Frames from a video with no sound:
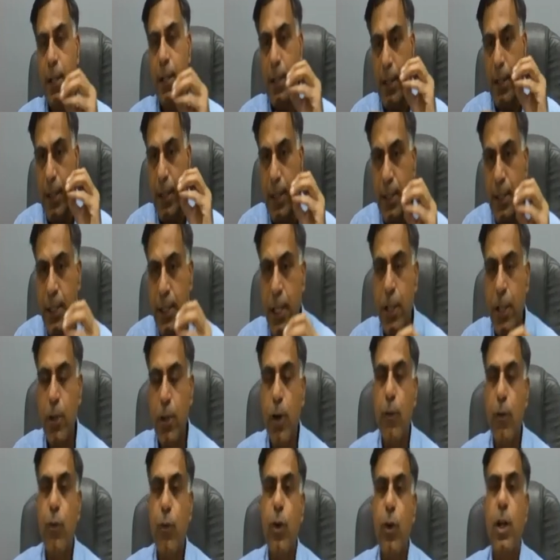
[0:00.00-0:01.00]
receipt
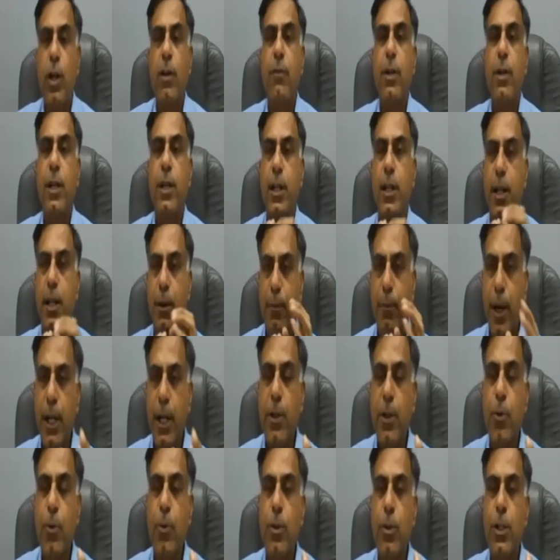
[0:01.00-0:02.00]
of relevant demand
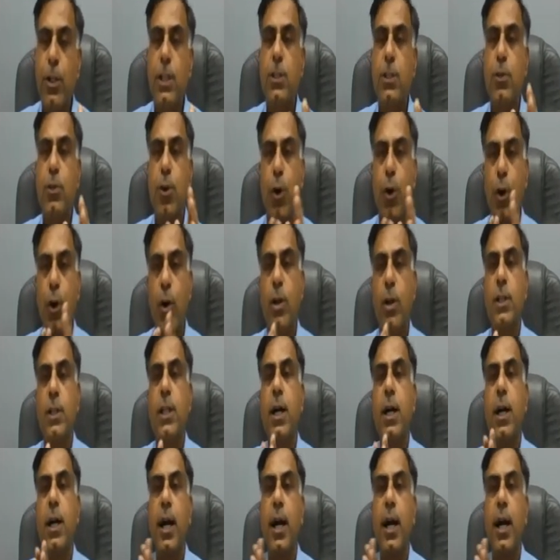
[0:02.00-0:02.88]
notice or the